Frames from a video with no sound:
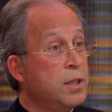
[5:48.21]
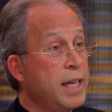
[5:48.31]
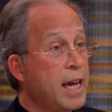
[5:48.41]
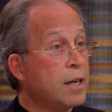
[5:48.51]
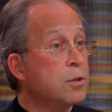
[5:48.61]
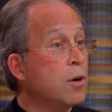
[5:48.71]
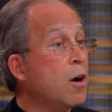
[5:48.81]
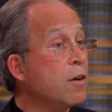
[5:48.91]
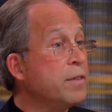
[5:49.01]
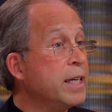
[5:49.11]
to the actor
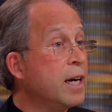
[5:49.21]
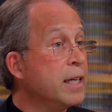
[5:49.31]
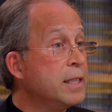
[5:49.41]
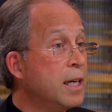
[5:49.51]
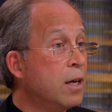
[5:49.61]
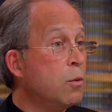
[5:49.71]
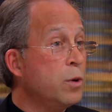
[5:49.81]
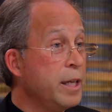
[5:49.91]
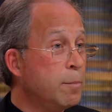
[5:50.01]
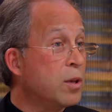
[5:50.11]
Harvey Keitel
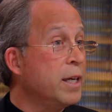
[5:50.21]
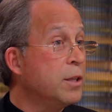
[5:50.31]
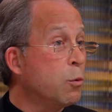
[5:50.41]
when he played